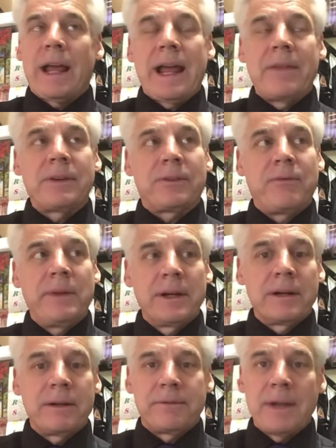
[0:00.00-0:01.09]
I had this
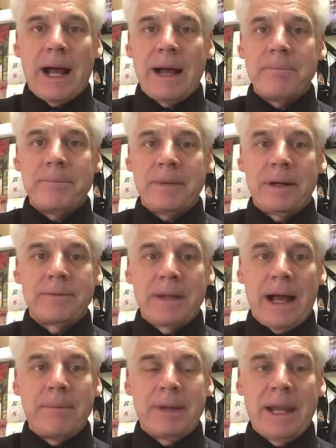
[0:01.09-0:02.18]
fear of
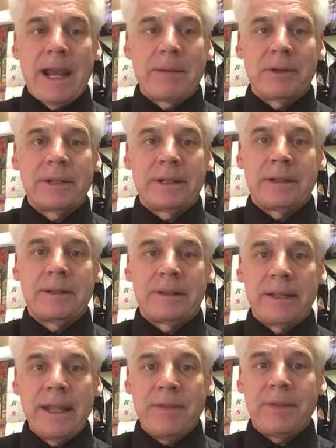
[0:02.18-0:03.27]
not being able
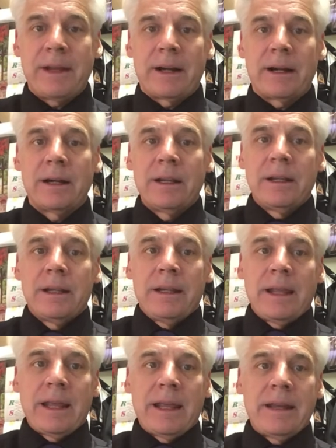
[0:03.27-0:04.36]
to get there,
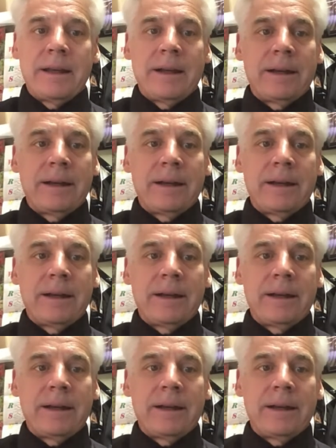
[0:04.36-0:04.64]
and